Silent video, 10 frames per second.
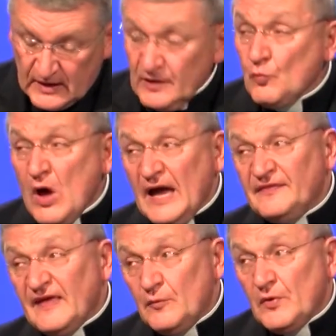and why
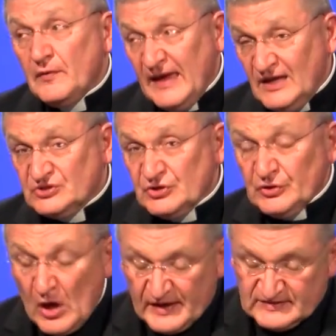they will enter
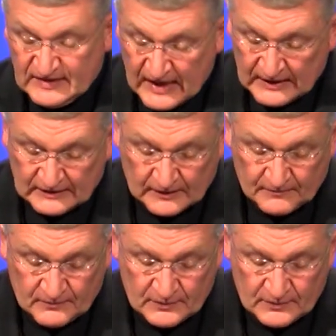God's kingdom.